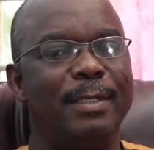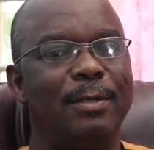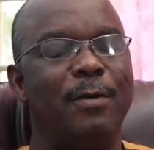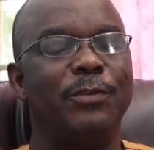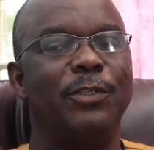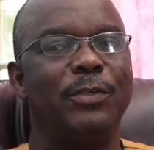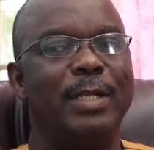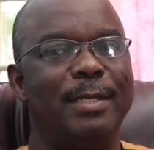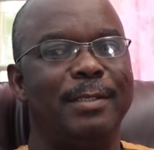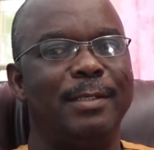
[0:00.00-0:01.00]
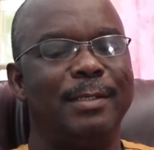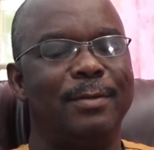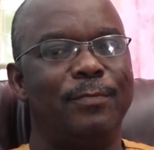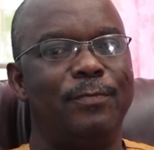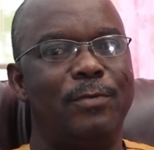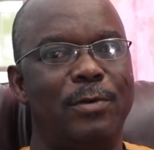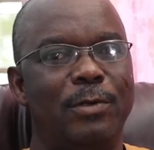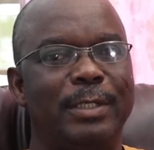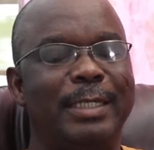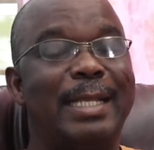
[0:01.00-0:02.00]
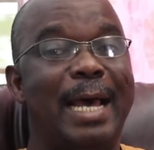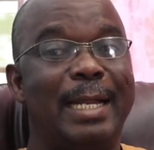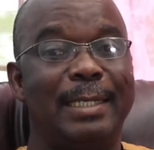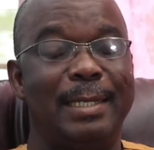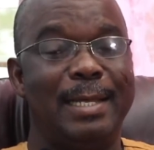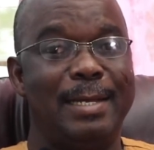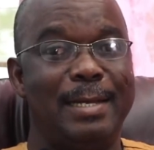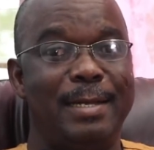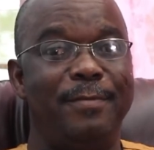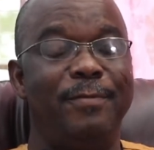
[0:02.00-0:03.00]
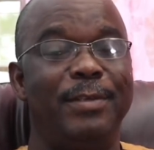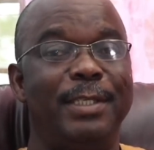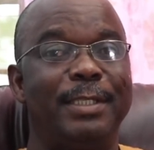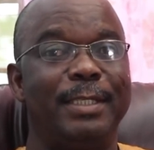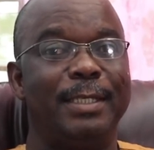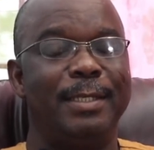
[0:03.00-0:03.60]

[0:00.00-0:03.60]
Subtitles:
of Students falls directly under the VC,